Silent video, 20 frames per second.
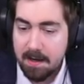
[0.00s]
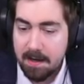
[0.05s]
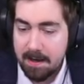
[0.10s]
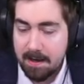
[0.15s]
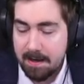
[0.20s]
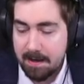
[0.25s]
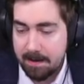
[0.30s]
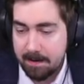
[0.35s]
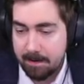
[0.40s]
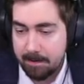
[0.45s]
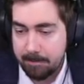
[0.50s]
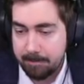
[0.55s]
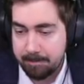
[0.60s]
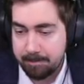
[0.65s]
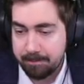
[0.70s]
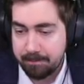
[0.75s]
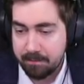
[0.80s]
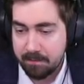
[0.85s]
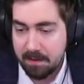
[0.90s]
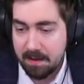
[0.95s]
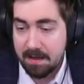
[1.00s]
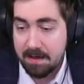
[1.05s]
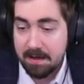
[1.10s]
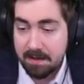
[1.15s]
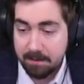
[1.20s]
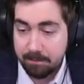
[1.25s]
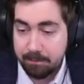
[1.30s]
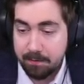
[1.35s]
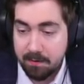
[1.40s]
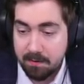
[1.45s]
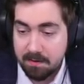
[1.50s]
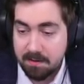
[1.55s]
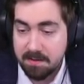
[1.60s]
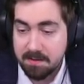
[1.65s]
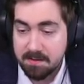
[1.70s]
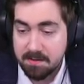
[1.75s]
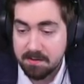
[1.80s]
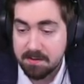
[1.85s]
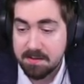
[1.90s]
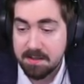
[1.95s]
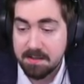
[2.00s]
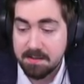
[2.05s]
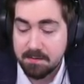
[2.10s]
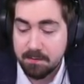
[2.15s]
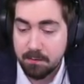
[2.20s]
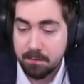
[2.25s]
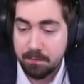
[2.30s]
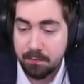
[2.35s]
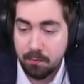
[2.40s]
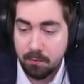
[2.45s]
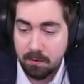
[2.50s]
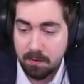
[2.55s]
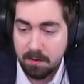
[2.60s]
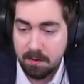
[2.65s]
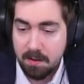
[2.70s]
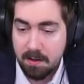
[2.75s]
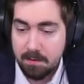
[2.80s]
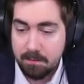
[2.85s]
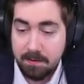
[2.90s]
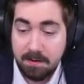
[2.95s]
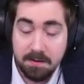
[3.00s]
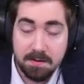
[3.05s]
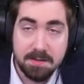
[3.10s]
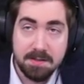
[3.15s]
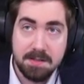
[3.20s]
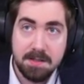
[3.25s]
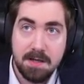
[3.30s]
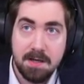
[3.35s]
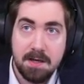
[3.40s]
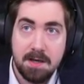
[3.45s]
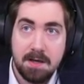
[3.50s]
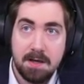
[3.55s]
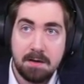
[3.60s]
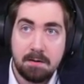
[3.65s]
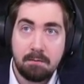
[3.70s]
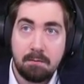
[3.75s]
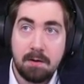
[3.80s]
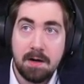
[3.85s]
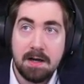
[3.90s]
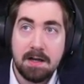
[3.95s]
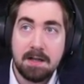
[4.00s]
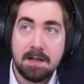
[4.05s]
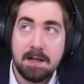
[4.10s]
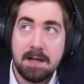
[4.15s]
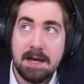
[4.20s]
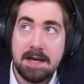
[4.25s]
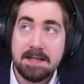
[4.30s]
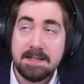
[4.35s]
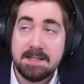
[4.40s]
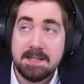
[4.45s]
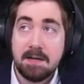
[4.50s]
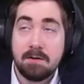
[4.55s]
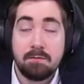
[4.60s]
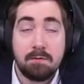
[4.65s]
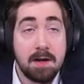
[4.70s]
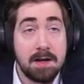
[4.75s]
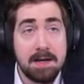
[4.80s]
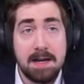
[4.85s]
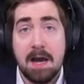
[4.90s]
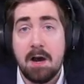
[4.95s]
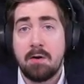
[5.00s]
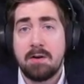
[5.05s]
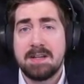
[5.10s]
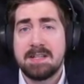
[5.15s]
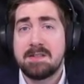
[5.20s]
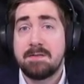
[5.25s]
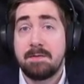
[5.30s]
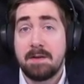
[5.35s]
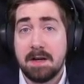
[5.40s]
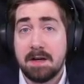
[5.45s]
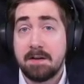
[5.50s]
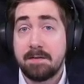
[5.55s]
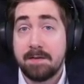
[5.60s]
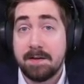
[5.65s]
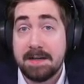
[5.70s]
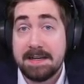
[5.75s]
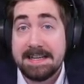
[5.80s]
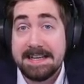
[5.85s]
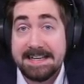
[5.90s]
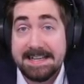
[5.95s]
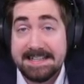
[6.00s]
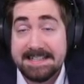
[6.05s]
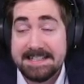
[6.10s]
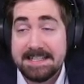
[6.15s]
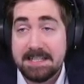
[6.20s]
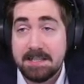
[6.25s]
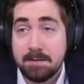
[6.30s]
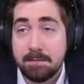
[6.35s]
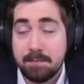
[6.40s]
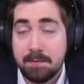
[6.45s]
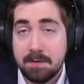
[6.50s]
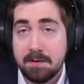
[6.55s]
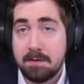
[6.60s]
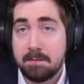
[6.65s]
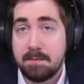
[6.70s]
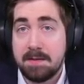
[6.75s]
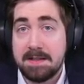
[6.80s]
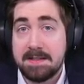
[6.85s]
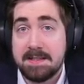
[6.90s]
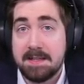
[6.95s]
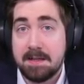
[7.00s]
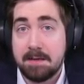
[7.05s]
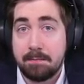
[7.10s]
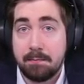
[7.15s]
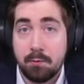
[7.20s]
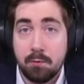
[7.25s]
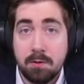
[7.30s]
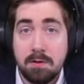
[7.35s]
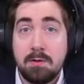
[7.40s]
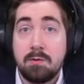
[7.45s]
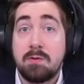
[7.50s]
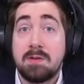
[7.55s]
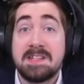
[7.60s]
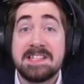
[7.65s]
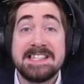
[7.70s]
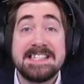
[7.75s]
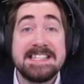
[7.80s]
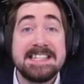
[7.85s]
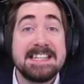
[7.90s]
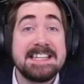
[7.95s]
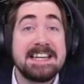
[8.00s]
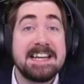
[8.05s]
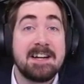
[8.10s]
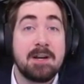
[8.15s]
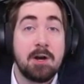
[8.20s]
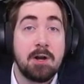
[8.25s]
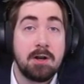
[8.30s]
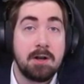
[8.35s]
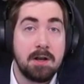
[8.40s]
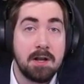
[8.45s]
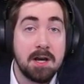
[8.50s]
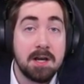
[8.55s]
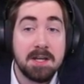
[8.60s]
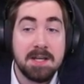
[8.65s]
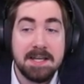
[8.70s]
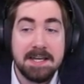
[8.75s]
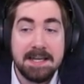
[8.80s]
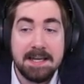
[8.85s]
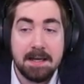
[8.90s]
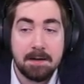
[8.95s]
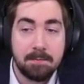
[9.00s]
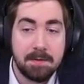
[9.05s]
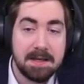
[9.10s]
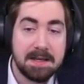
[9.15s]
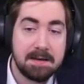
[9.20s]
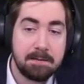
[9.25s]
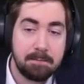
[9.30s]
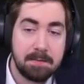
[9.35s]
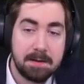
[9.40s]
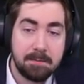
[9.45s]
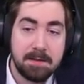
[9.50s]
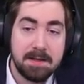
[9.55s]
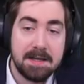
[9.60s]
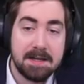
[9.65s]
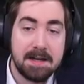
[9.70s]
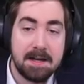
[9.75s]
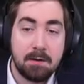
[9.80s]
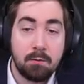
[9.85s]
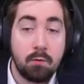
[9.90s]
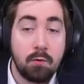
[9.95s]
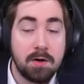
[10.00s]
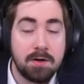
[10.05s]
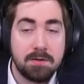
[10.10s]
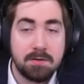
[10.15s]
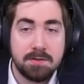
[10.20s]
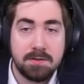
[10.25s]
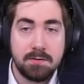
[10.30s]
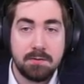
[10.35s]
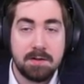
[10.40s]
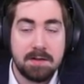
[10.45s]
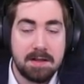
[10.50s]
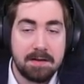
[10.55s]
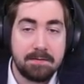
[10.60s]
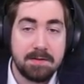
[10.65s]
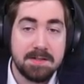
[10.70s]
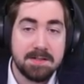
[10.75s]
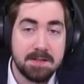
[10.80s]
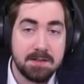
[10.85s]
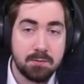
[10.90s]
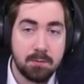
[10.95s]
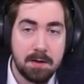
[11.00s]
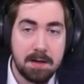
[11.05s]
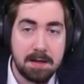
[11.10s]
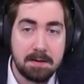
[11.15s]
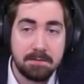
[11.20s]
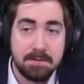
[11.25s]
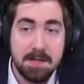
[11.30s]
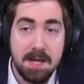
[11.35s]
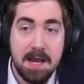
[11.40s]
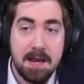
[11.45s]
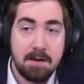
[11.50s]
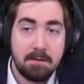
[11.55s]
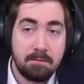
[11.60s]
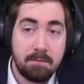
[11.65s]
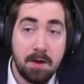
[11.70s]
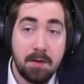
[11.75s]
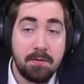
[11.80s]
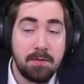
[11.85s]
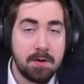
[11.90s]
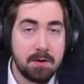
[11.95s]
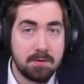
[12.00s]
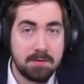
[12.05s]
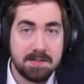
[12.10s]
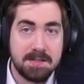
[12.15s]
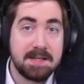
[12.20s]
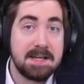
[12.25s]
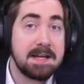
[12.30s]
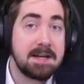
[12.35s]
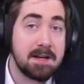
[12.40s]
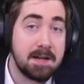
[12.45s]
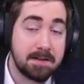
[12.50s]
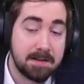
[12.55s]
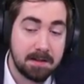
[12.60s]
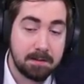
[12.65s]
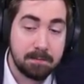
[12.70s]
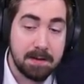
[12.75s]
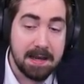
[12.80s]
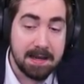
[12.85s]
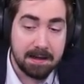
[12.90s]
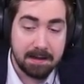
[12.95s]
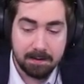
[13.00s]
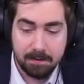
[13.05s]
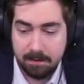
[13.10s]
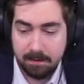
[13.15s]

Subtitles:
and like build a successful pool. Because while I'd say right now it is very, very easy to build and maintain a pool, you can still get unlucky and maybe get like one or two 11s and 12s, run those and get nothing back.